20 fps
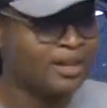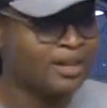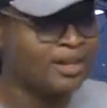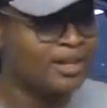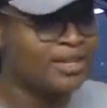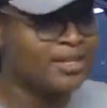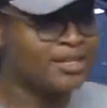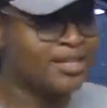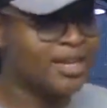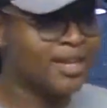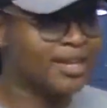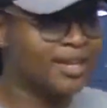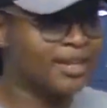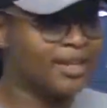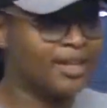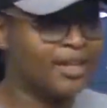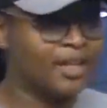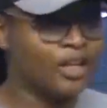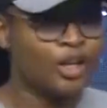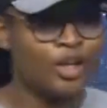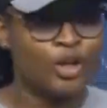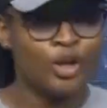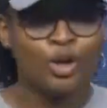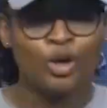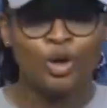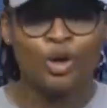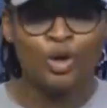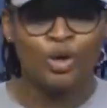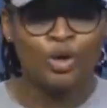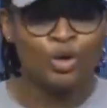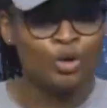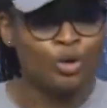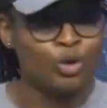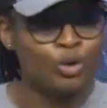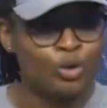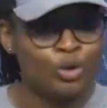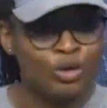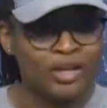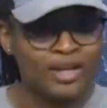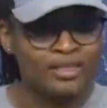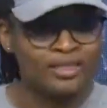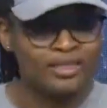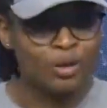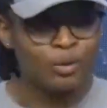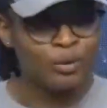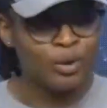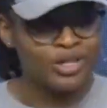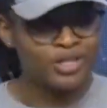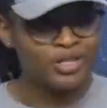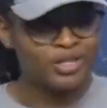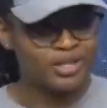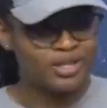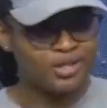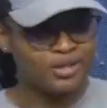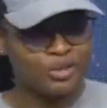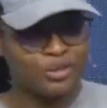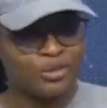Secondly, you look at the questions